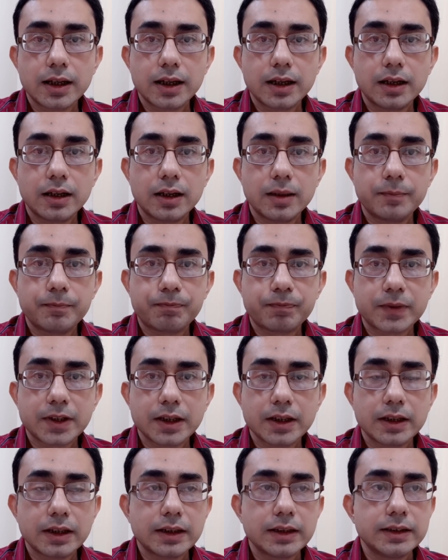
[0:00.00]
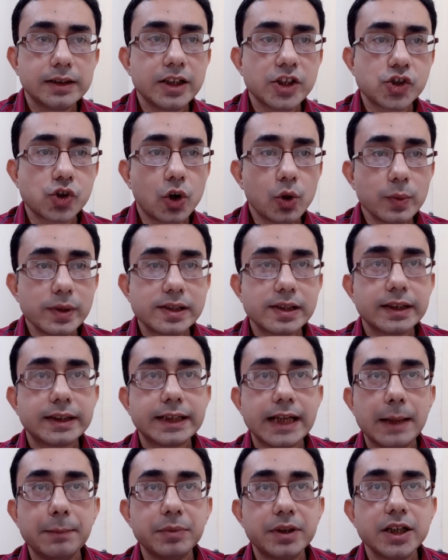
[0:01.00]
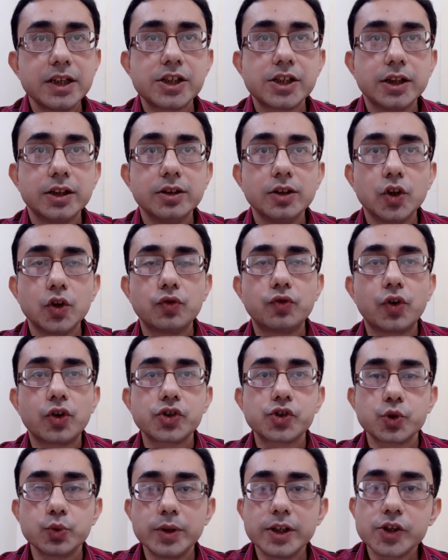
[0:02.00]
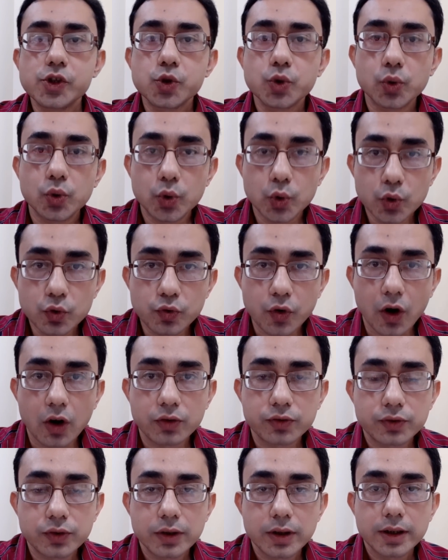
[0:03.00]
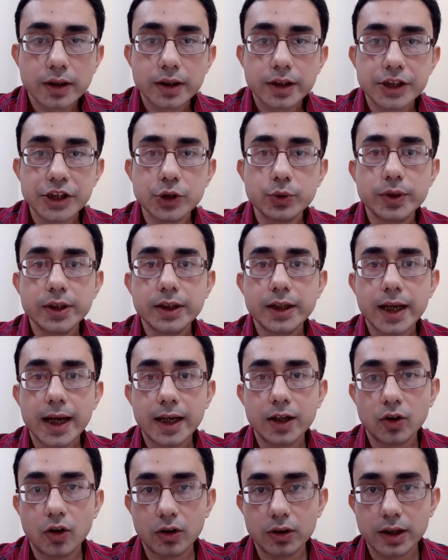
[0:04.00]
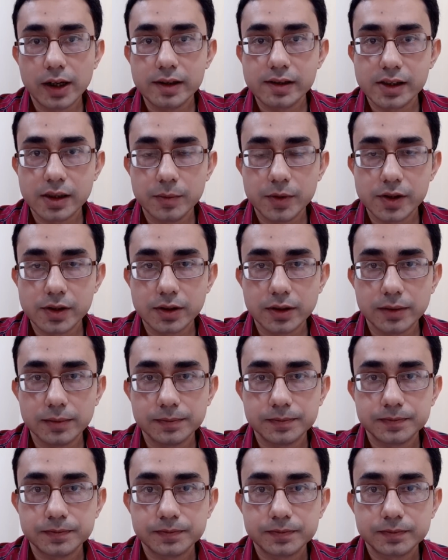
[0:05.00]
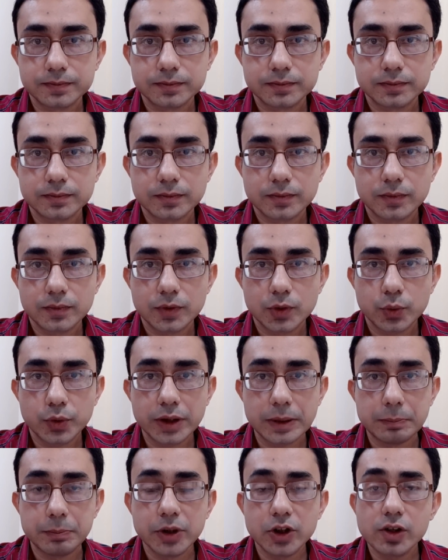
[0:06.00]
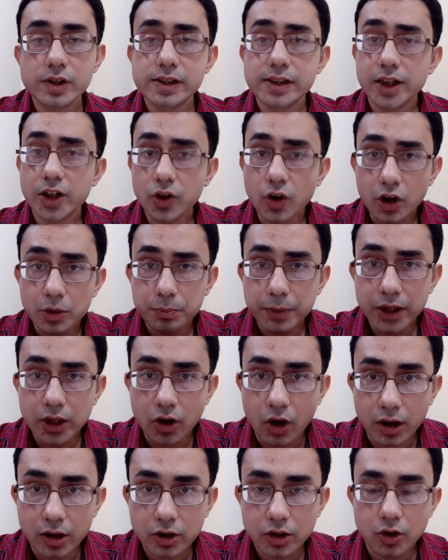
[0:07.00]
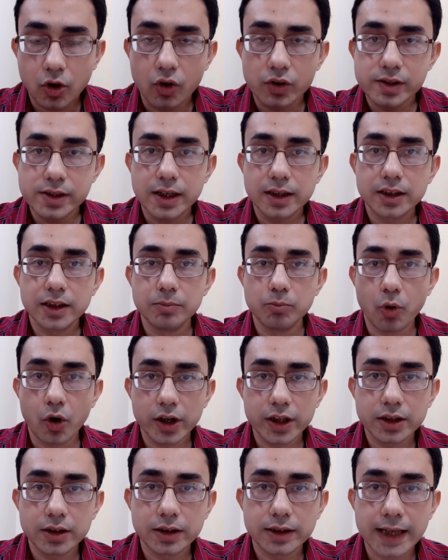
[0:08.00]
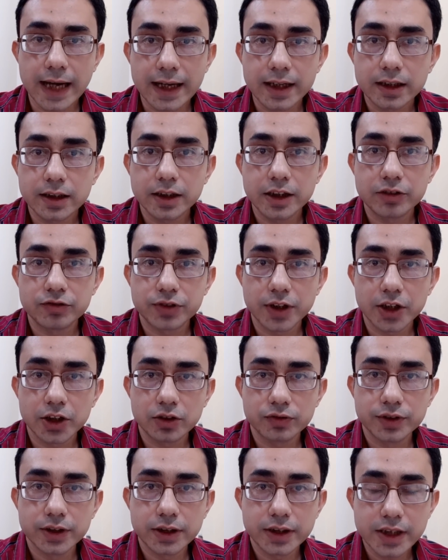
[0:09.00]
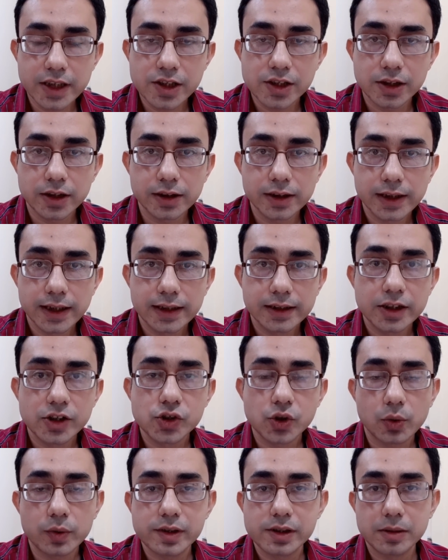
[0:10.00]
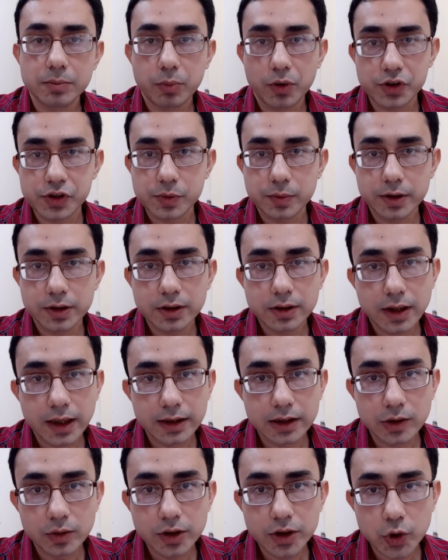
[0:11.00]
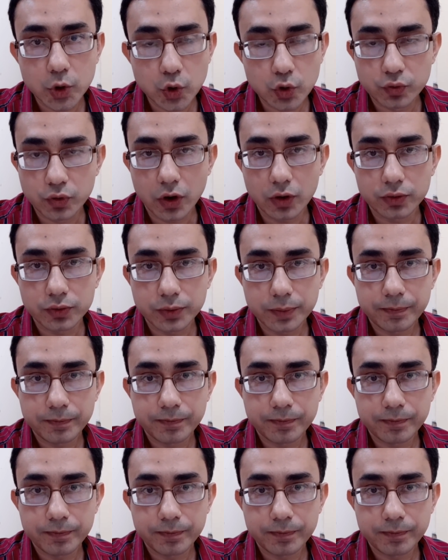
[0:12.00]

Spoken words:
there is always the temptation for students to goof off during an online semester. Okay, because they are not being constantly monitored directly in front of the teacher, there is always the possibility that they will goof off.